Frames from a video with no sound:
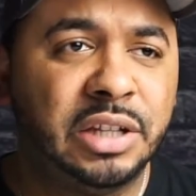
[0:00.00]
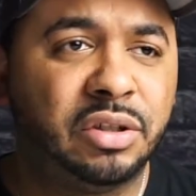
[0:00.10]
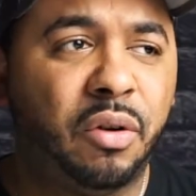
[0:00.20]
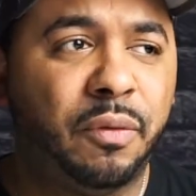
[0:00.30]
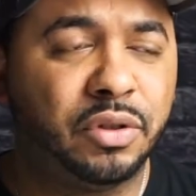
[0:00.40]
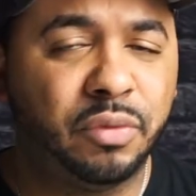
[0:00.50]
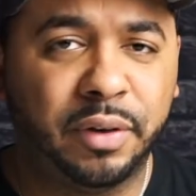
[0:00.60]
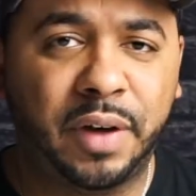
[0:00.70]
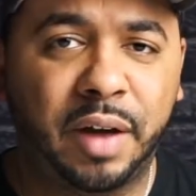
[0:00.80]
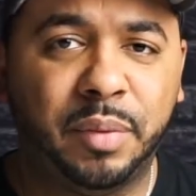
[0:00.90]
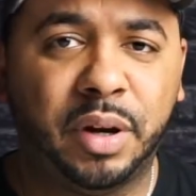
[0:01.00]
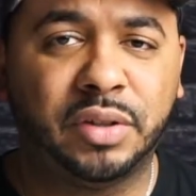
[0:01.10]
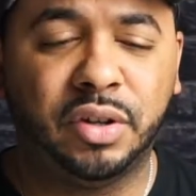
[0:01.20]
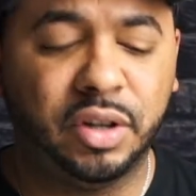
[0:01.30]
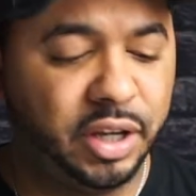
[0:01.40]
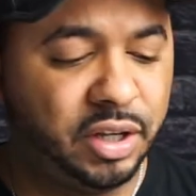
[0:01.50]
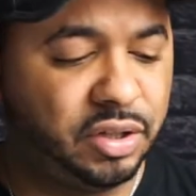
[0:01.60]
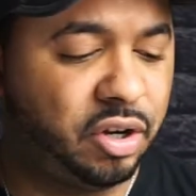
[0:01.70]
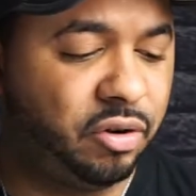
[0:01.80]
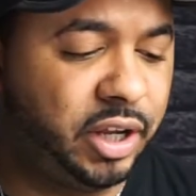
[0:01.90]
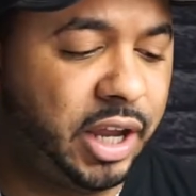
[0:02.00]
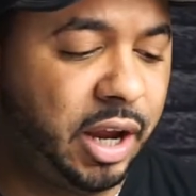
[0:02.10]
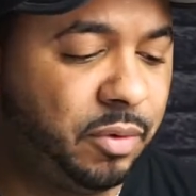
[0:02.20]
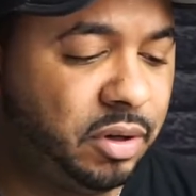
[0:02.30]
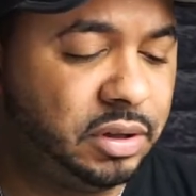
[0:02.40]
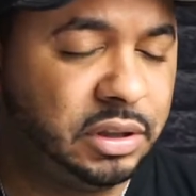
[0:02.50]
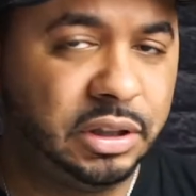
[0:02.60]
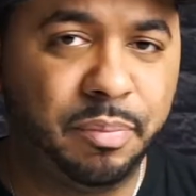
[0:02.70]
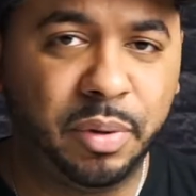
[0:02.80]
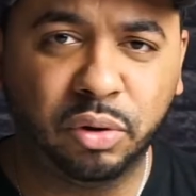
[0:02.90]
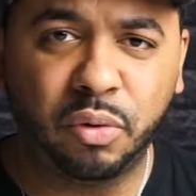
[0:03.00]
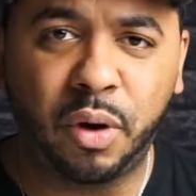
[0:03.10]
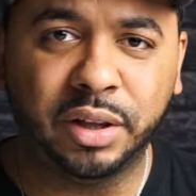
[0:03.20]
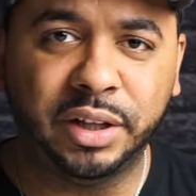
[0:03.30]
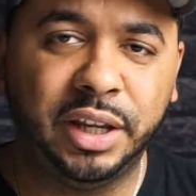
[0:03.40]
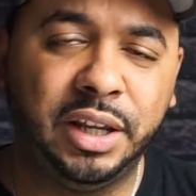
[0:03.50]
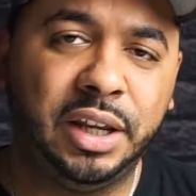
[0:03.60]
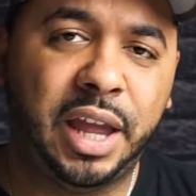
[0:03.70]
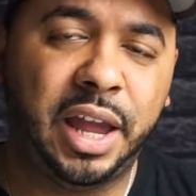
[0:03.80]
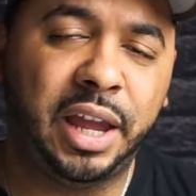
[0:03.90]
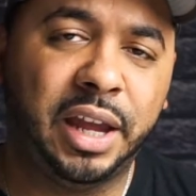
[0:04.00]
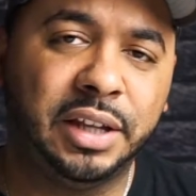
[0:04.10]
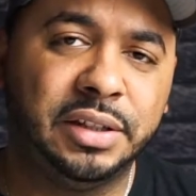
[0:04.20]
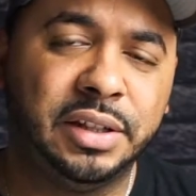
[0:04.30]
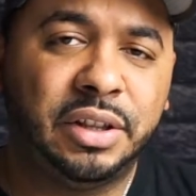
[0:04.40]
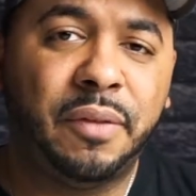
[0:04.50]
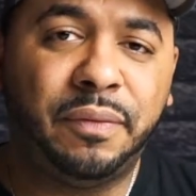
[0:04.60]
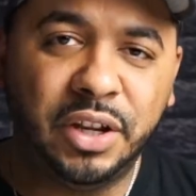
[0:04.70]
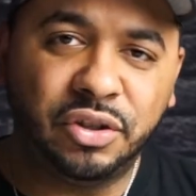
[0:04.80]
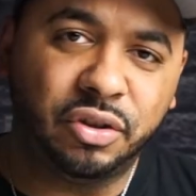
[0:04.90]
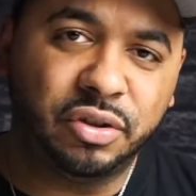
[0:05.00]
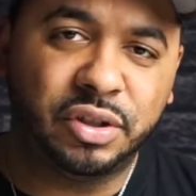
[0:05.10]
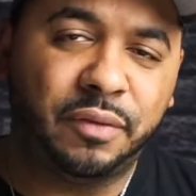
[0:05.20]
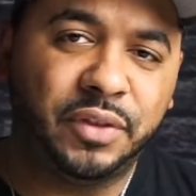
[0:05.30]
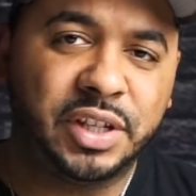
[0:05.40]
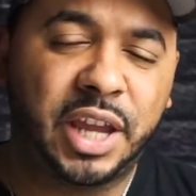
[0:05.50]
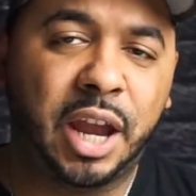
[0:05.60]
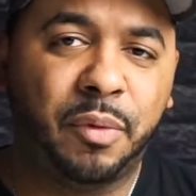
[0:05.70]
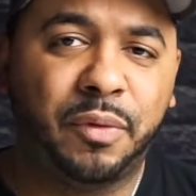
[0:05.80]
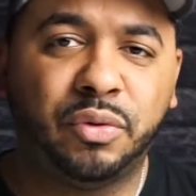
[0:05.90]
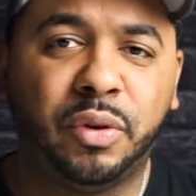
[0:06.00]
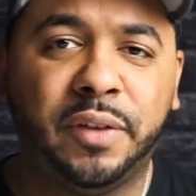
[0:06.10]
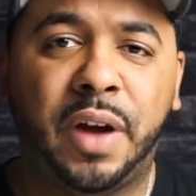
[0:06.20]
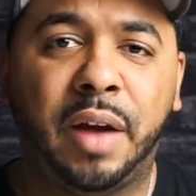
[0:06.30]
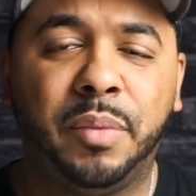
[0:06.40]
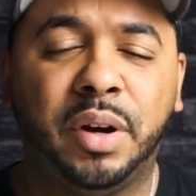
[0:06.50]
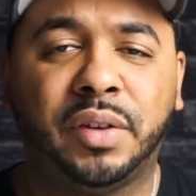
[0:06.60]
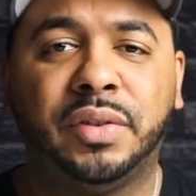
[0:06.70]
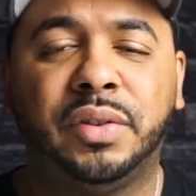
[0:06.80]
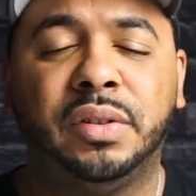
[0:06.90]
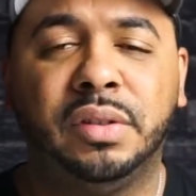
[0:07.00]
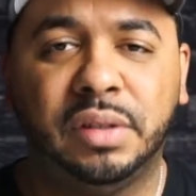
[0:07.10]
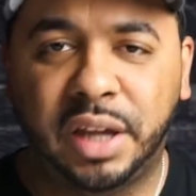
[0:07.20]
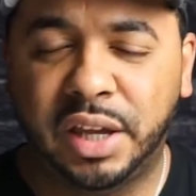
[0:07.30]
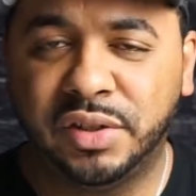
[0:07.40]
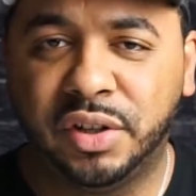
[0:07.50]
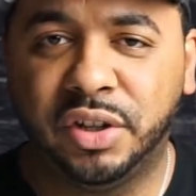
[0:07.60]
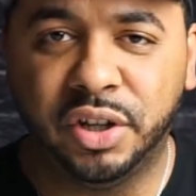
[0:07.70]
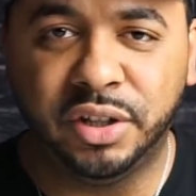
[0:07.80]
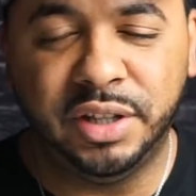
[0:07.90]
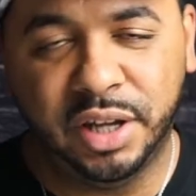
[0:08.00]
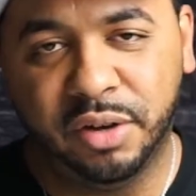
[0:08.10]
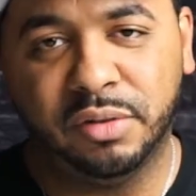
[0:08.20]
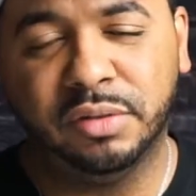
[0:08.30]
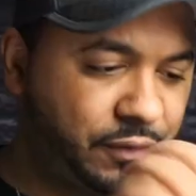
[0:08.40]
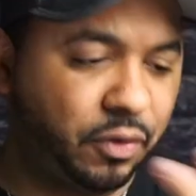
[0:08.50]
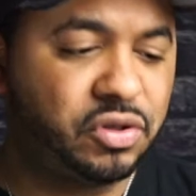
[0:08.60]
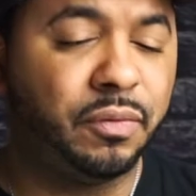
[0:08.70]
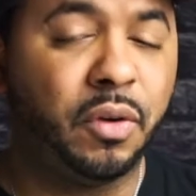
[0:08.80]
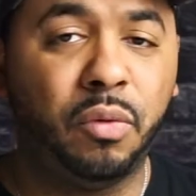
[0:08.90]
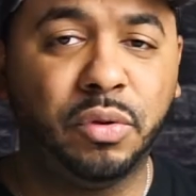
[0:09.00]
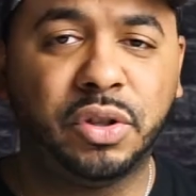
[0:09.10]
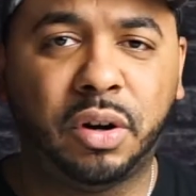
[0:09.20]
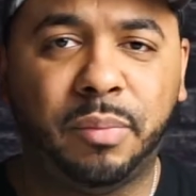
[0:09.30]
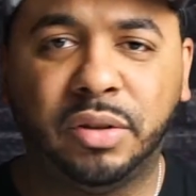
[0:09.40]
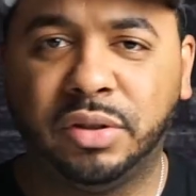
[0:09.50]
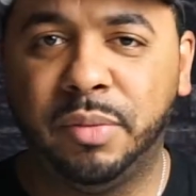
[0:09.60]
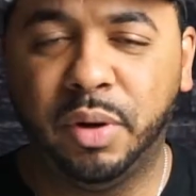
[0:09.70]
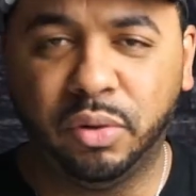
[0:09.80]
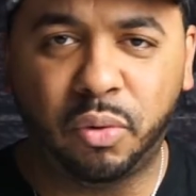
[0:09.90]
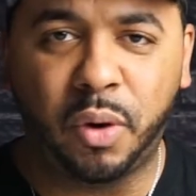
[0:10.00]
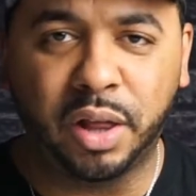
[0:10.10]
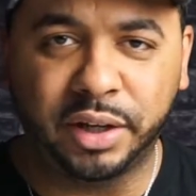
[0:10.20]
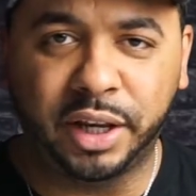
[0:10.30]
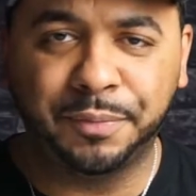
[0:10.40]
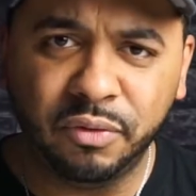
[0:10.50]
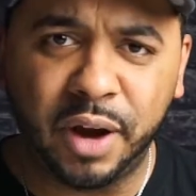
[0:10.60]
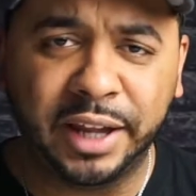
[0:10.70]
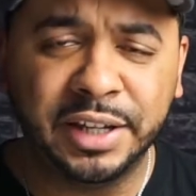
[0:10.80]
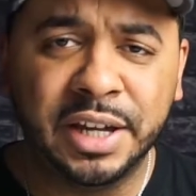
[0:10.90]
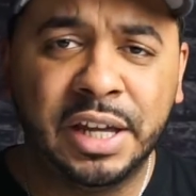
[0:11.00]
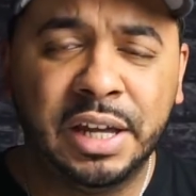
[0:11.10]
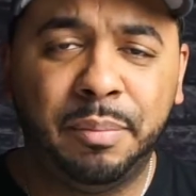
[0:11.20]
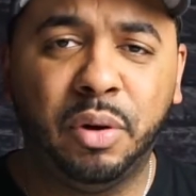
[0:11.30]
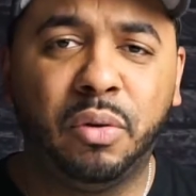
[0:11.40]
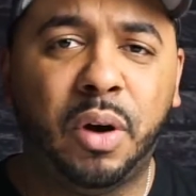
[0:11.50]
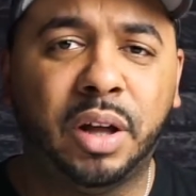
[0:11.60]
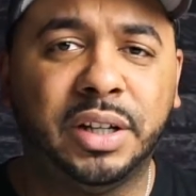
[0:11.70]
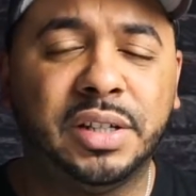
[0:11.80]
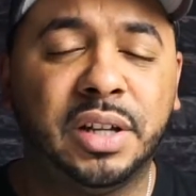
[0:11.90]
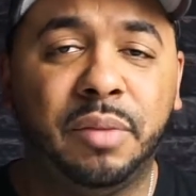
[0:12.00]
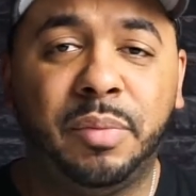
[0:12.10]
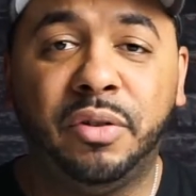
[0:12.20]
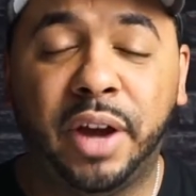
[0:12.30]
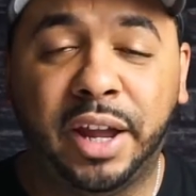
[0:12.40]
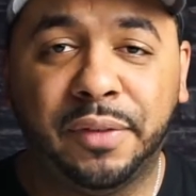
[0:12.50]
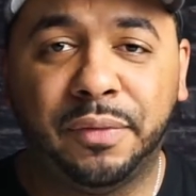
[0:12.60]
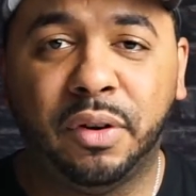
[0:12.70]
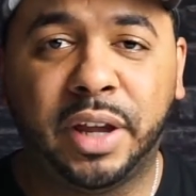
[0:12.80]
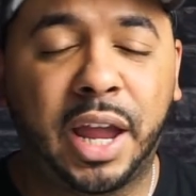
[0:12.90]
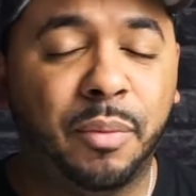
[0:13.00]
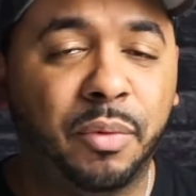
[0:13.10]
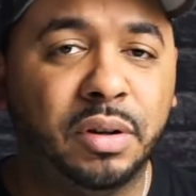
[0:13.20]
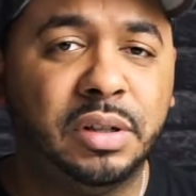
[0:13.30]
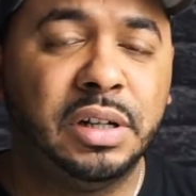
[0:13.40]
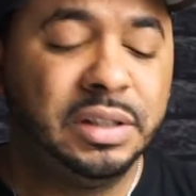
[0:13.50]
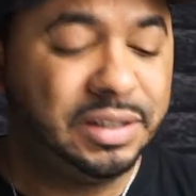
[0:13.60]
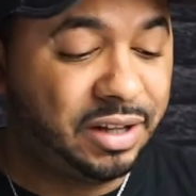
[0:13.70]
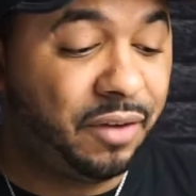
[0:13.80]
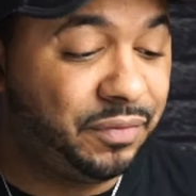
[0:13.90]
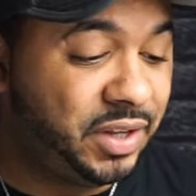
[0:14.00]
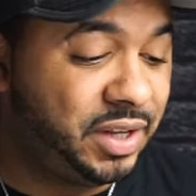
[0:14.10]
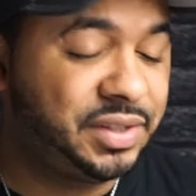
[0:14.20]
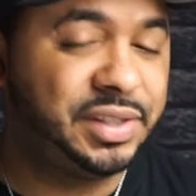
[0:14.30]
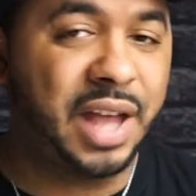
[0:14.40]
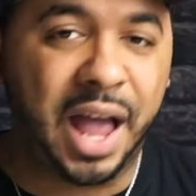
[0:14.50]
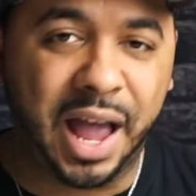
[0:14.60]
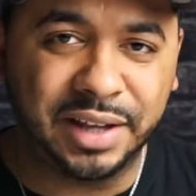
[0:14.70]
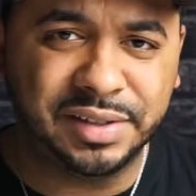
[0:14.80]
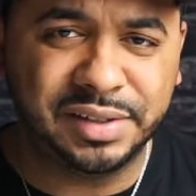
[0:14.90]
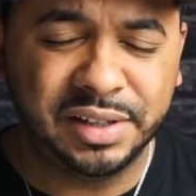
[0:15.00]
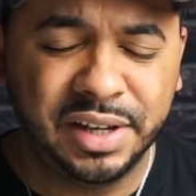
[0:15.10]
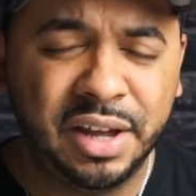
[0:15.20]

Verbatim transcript: So for 25 bucks, you're gonna get a security camera. The build quality and the features of this camera for 25 bucks is a good deal. First of all, we'll talk about the build quality, right? Build quality is going to be great for a camera of this size.